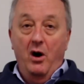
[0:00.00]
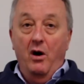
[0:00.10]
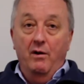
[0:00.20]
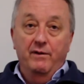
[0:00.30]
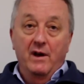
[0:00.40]

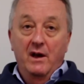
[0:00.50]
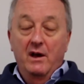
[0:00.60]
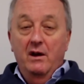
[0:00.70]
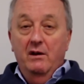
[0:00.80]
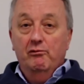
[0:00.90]
of
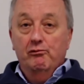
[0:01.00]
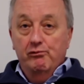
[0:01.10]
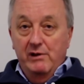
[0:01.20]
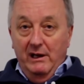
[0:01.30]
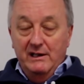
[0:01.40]

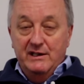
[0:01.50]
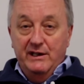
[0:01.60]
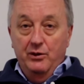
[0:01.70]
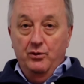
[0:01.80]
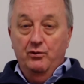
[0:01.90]
really
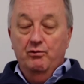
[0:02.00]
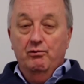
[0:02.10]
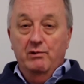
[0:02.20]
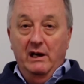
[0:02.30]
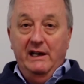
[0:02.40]
skilled,
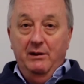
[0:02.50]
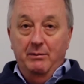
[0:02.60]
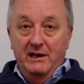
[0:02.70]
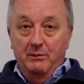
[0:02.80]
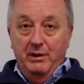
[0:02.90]
really
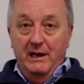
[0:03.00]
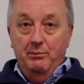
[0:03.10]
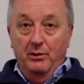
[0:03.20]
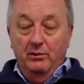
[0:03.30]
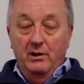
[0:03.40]
committed
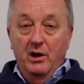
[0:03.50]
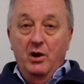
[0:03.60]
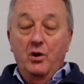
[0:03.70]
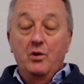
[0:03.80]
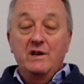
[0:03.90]
people
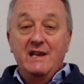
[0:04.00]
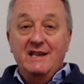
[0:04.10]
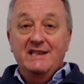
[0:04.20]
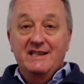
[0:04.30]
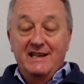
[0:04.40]
who
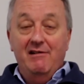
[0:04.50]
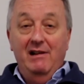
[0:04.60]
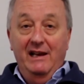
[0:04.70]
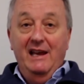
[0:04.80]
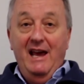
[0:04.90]

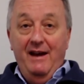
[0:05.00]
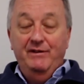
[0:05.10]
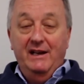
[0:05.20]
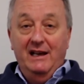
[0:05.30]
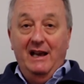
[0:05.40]
necessarily have
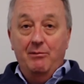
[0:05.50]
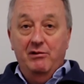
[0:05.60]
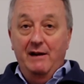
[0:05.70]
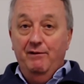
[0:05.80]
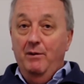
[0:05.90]
to
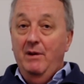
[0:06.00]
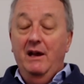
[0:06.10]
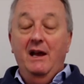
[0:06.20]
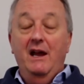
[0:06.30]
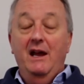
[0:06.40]
collaborate from
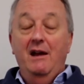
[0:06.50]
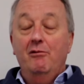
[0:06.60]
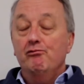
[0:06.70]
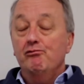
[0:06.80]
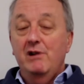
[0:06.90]
a
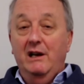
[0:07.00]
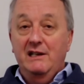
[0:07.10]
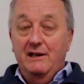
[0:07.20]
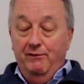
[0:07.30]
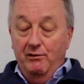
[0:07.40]
really
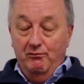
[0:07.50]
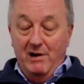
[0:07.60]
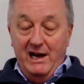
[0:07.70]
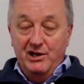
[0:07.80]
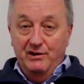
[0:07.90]
different
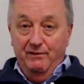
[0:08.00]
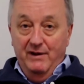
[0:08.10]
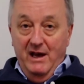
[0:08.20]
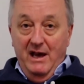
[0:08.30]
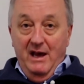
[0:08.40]
range of
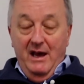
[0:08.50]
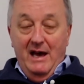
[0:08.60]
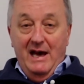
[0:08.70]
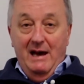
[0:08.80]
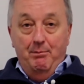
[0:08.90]

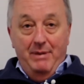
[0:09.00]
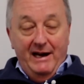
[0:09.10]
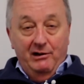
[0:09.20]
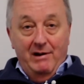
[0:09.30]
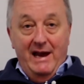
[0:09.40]

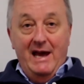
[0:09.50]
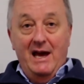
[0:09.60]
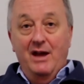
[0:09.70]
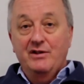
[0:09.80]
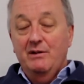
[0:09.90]

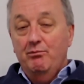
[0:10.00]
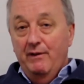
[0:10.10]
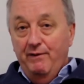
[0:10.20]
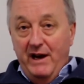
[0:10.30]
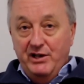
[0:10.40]
backgrounds and
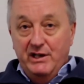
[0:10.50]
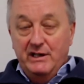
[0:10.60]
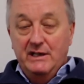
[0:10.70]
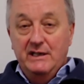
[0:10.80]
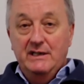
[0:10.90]

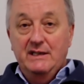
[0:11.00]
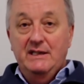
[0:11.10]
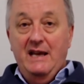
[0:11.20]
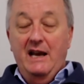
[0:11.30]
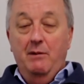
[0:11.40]

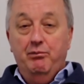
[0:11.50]
professions and